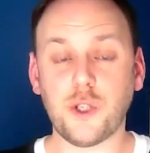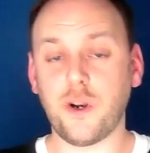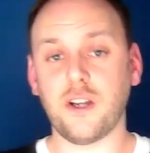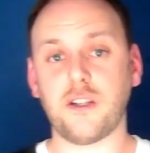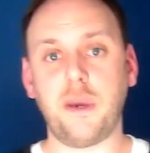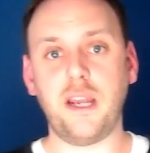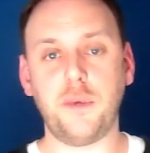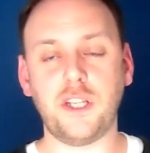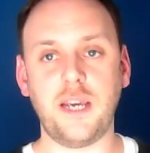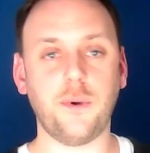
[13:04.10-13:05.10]
when I was at
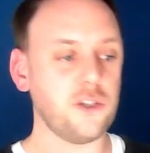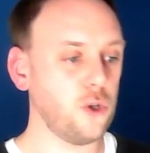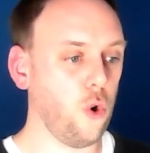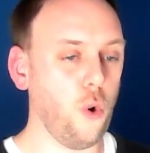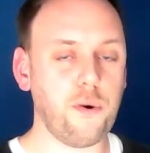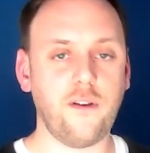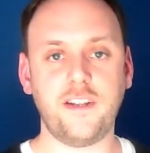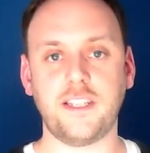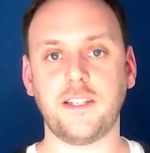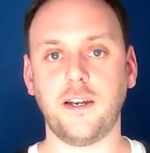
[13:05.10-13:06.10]
PwC, when I was a corporate
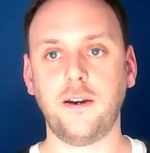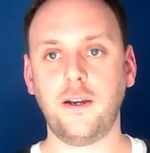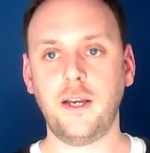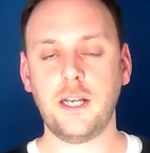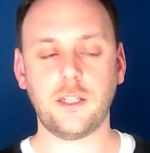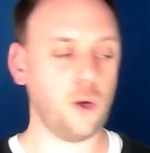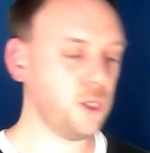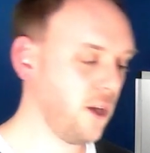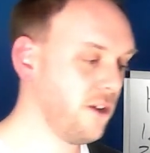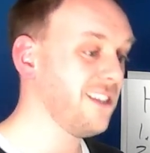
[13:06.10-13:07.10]
visitor. So I
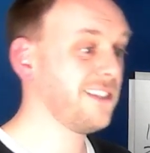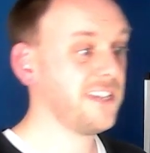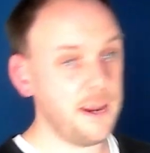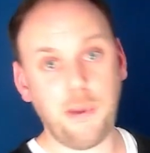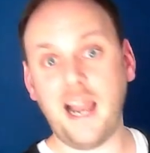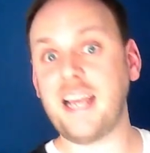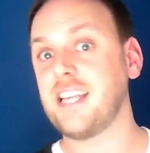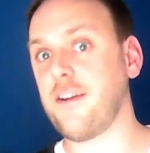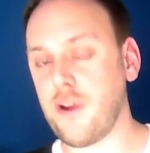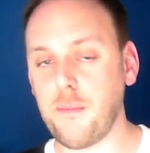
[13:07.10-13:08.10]
was going to the same place
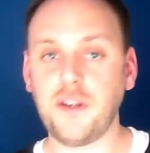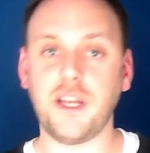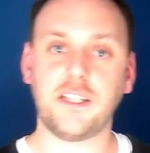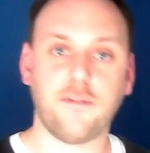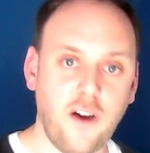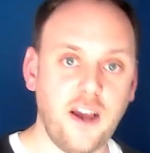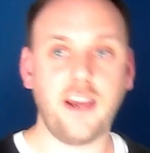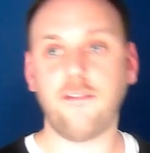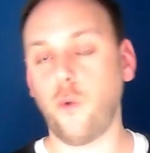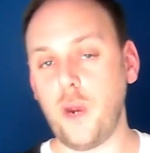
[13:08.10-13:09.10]
every Monday to Friday
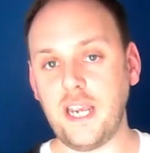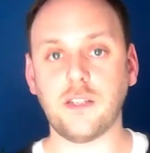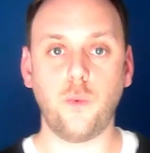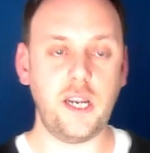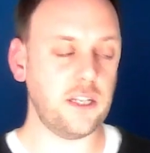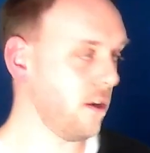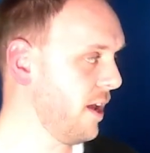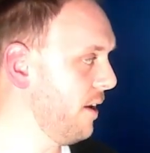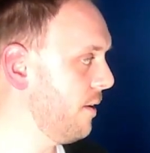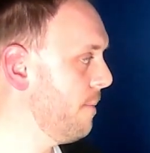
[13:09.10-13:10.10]
for weeks and weeks on
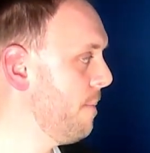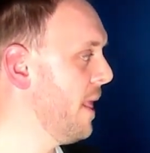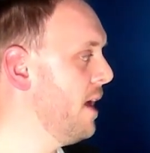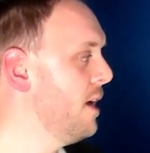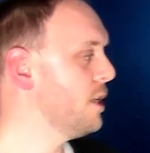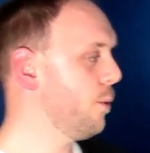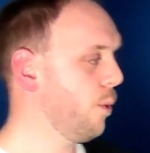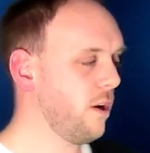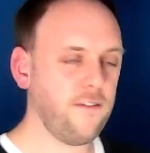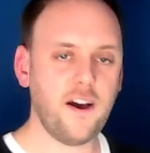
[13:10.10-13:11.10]
end. So we
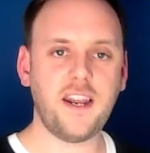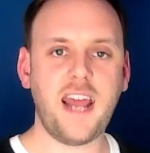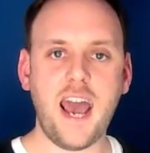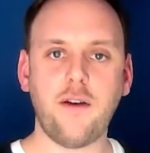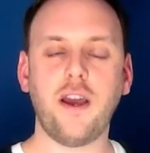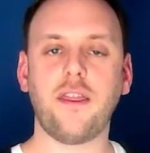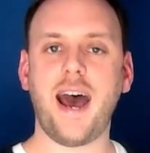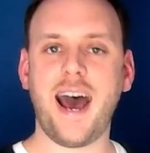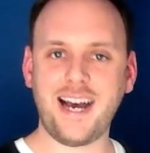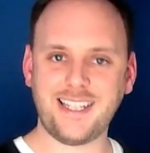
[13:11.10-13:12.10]
want to find an area that
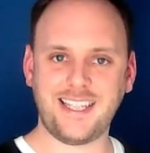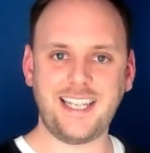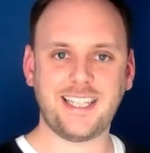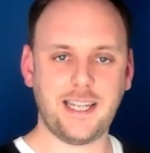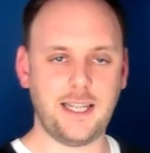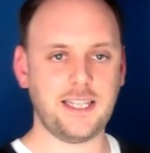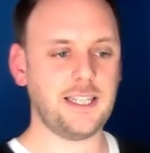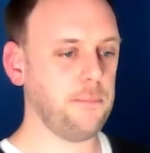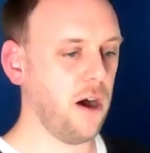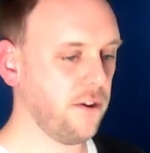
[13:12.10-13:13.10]
has this
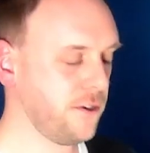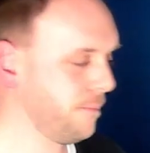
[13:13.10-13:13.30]
demand.